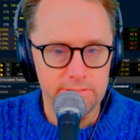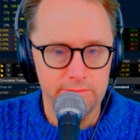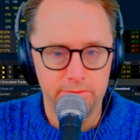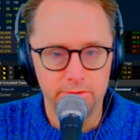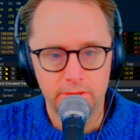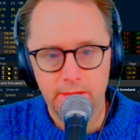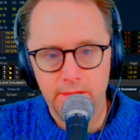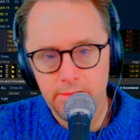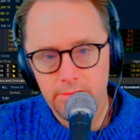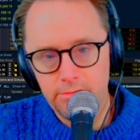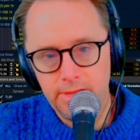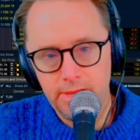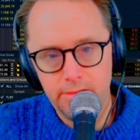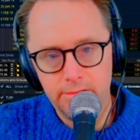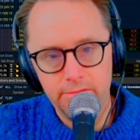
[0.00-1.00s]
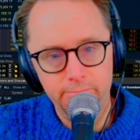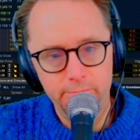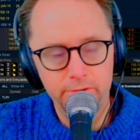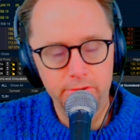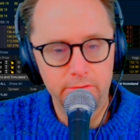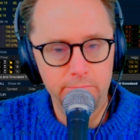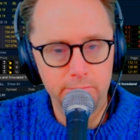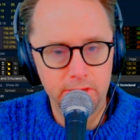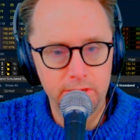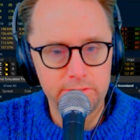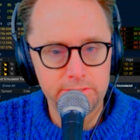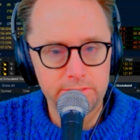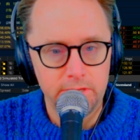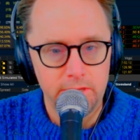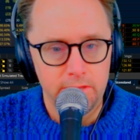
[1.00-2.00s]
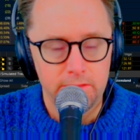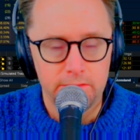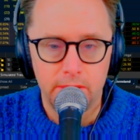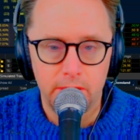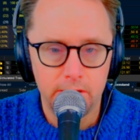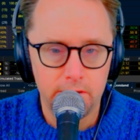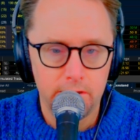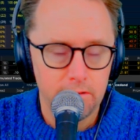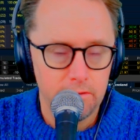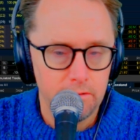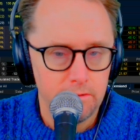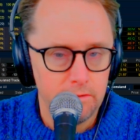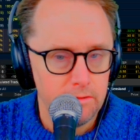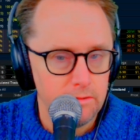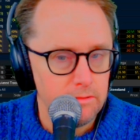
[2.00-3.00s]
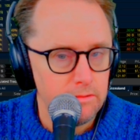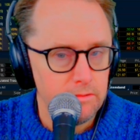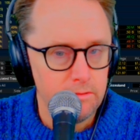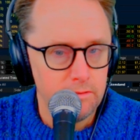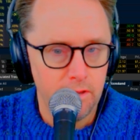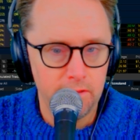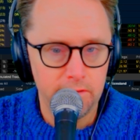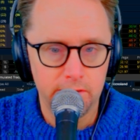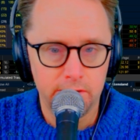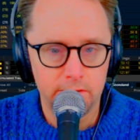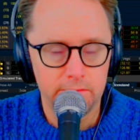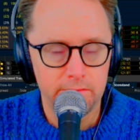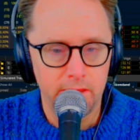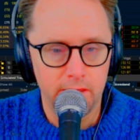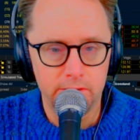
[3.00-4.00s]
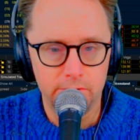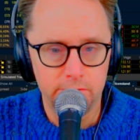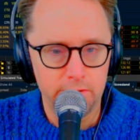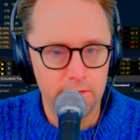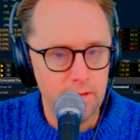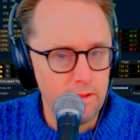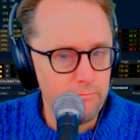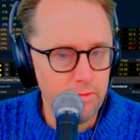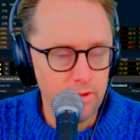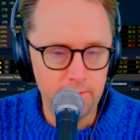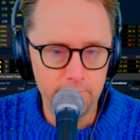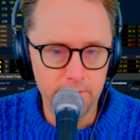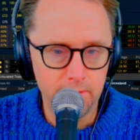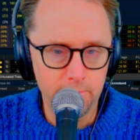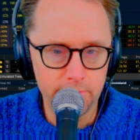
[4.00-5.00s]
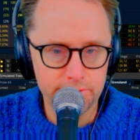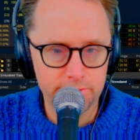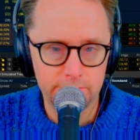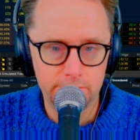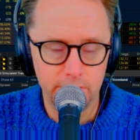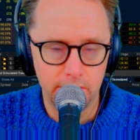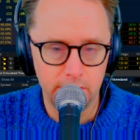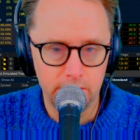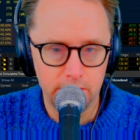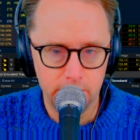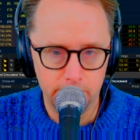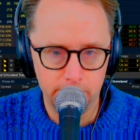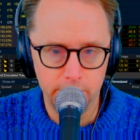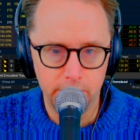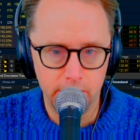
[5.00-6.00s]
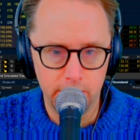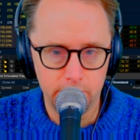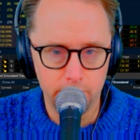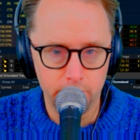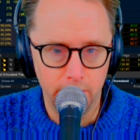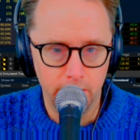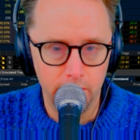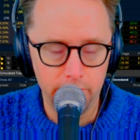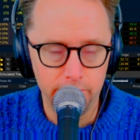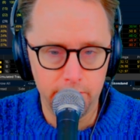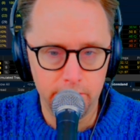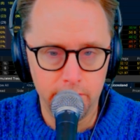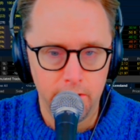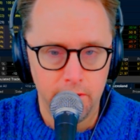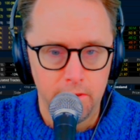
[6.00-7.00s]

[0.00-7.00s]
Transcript: If you can't learn how to live below your means, then you're never going to be able to accumulate wealth. And